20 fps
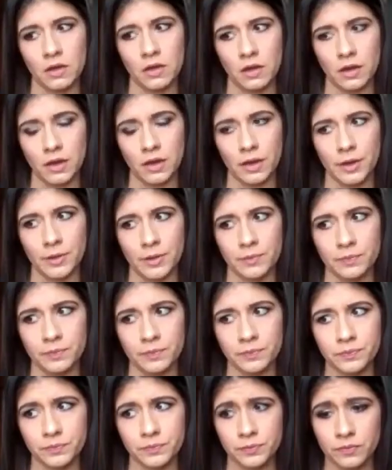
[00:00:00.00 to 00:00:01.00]
Um,
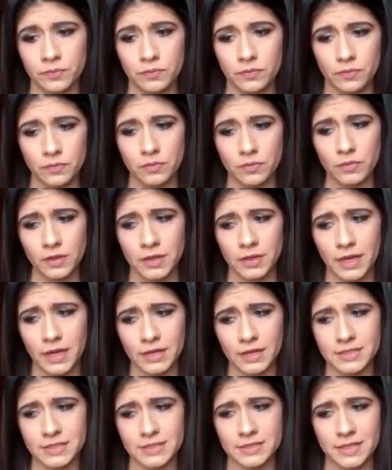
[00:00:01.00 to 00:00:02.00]
yeah,
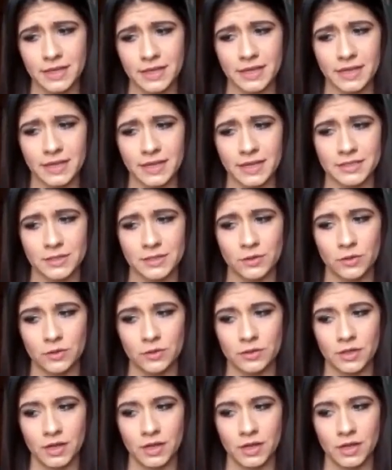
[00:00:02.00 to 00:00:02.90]
because they had told